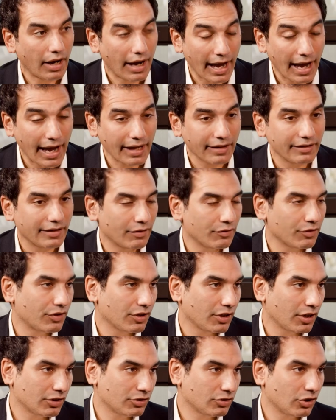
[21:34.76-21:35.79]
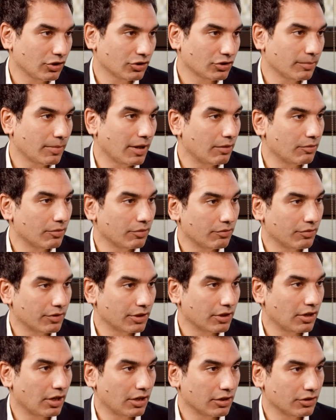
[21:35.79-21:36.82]
and everything I talked about with
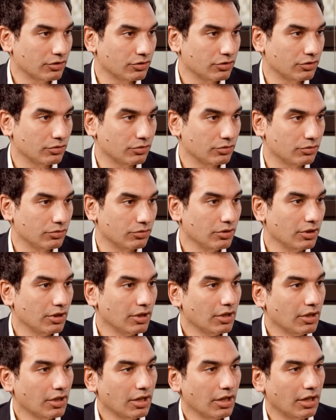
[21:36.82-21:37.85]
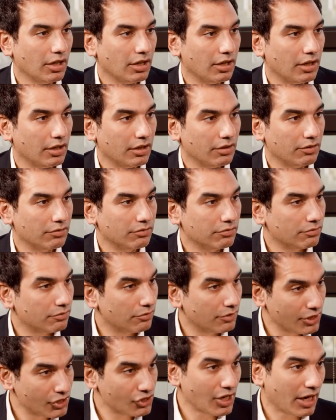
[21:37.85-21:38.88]
regard to uh,
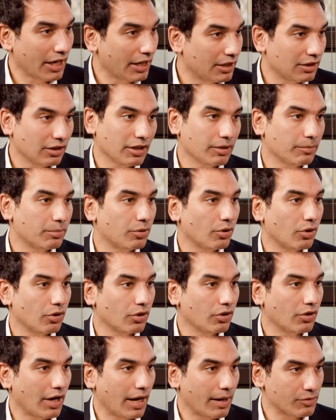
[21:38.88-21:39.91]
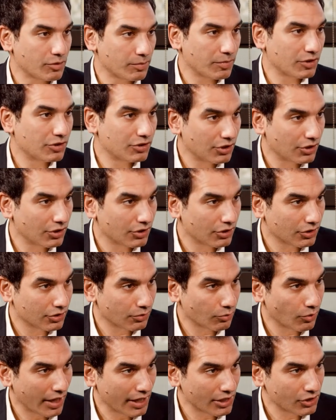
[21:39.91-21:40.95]
recycling programs,
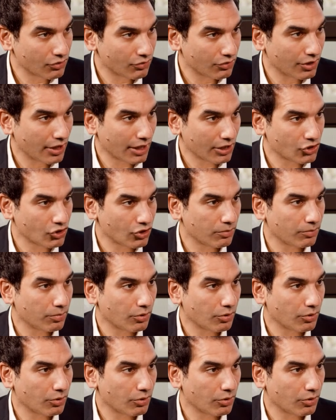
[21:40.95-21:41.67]
material waste reduction